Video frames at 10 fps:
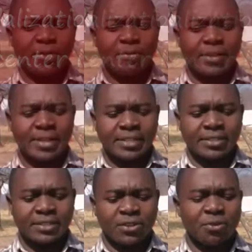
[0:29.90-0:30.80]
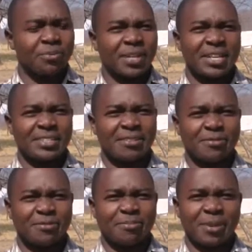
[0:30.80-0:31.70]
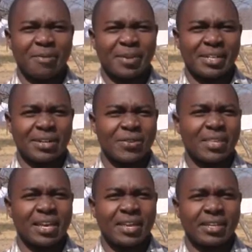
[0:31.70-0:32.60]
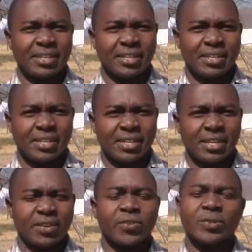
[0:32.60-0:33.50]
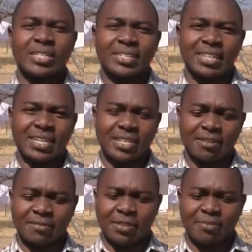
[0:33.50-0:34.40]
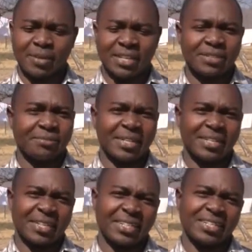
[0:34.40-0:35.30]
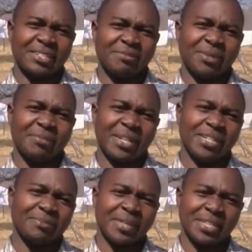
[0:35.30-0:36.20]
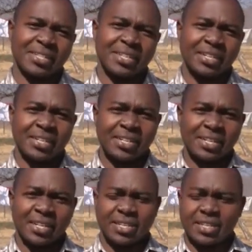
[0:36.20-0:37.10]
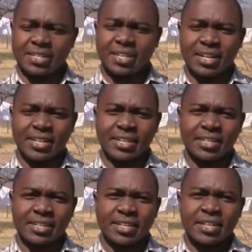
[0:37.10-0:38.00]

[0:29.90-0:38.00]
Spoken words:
are offering comprehensive primary health care, including HIV management and TB management at this clinic.